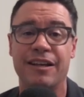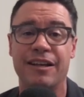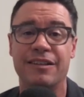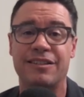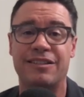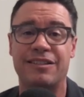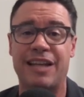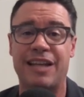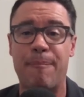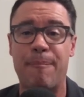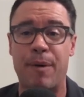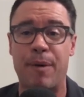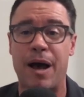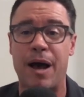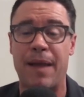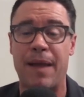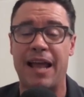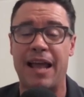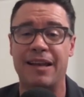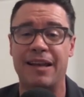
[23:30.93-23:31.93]
step
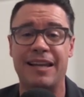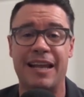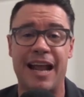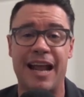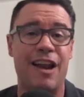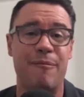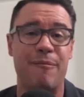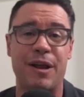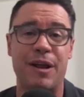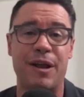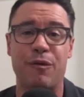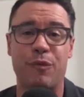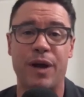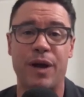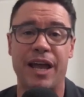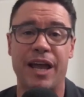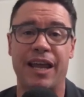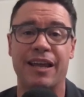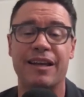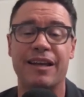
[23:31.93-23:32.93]
up and get out of my own
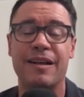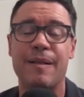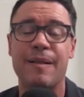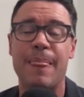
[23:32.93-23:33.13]
way.